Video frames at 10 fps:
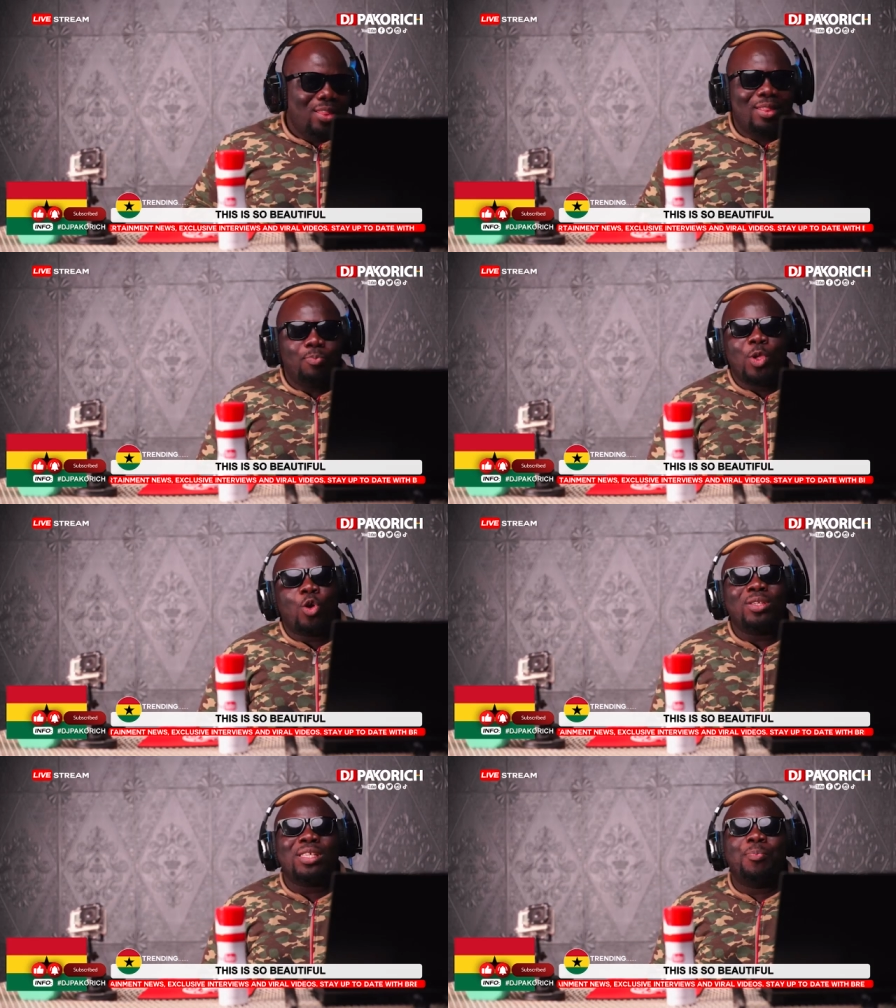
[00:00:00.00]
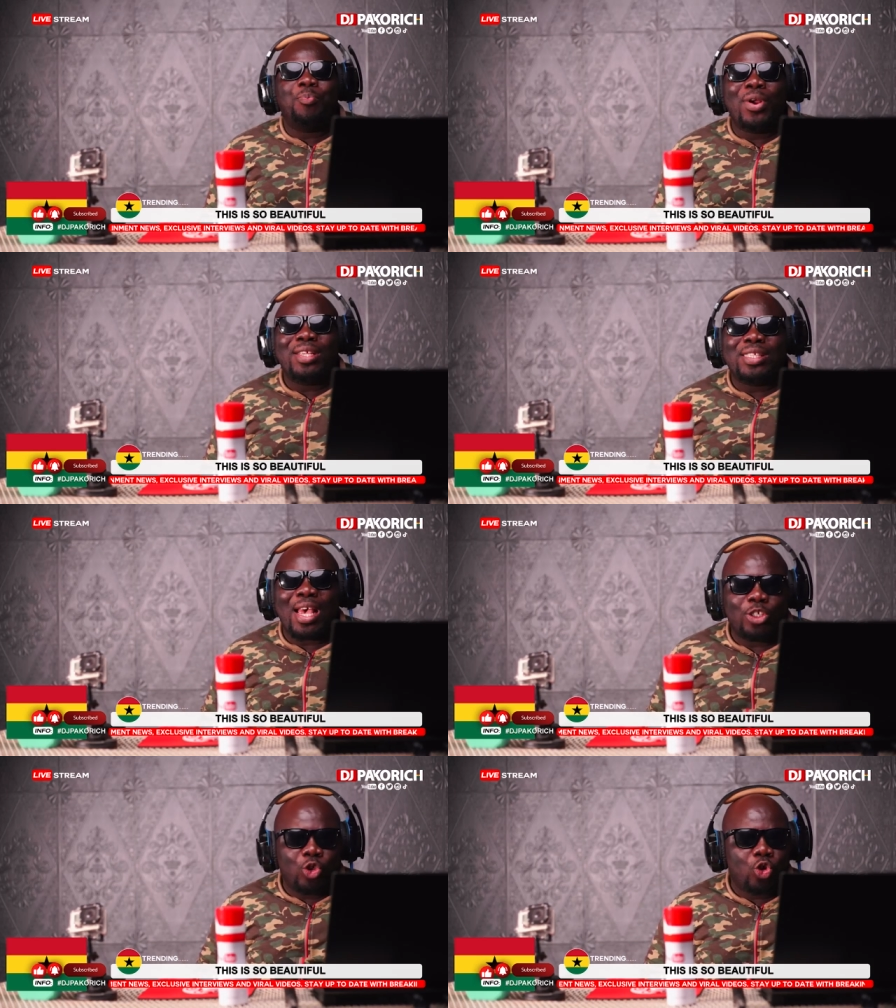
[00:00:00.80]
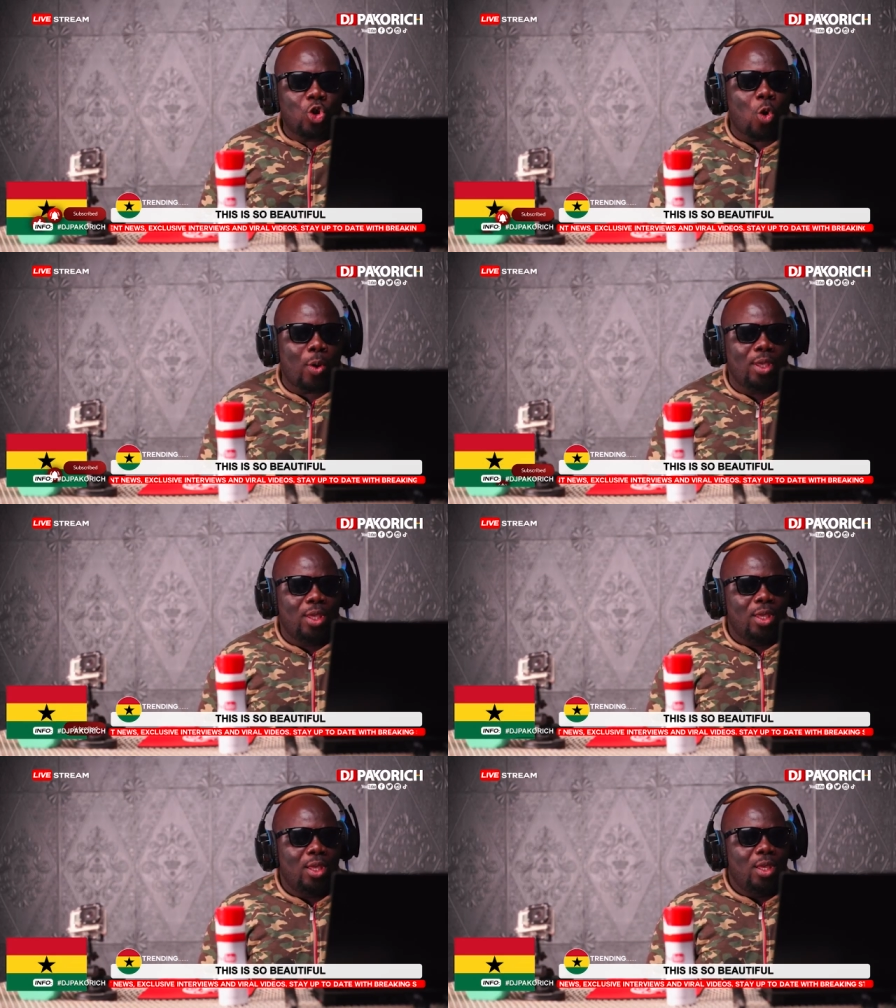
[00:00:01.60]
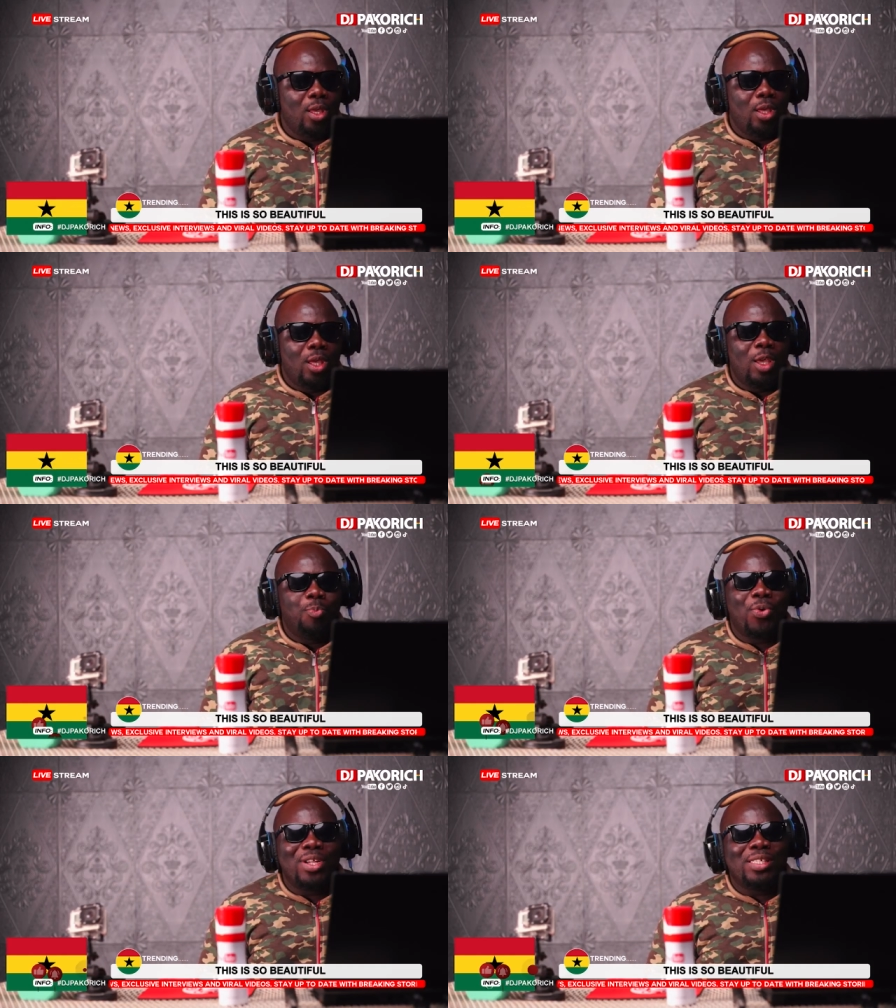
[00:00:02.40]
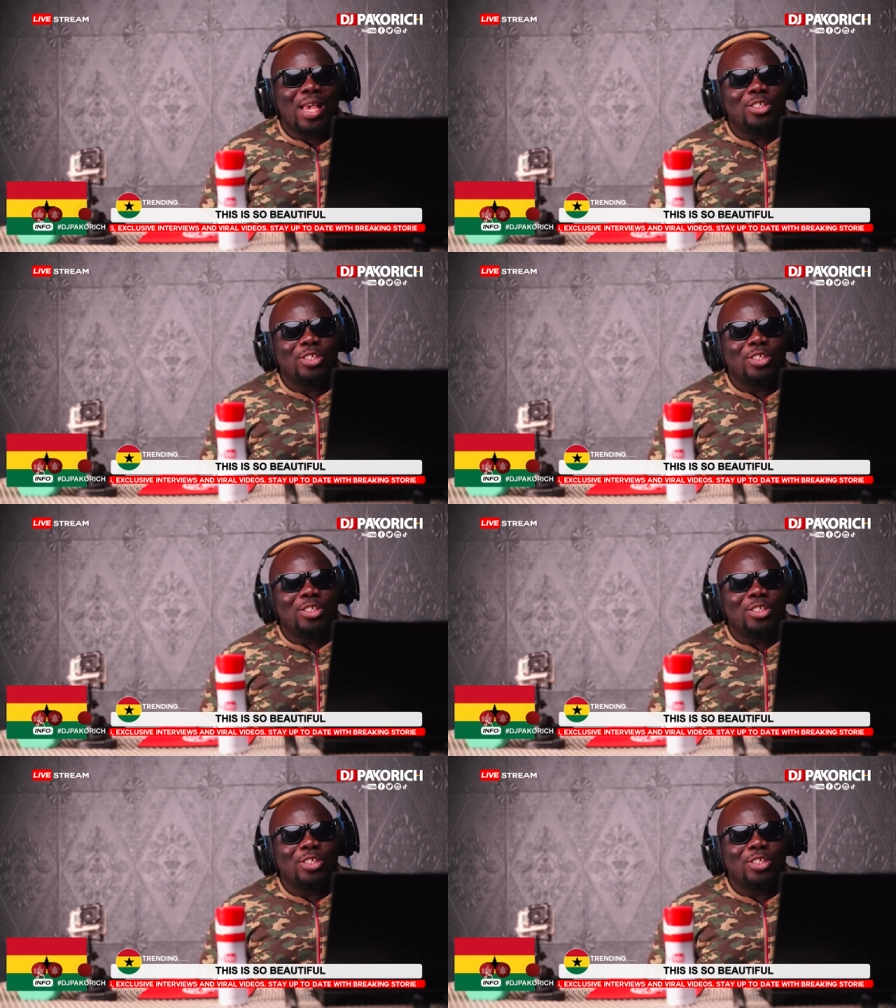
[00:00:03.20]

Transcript: because it brings us joy, it brings us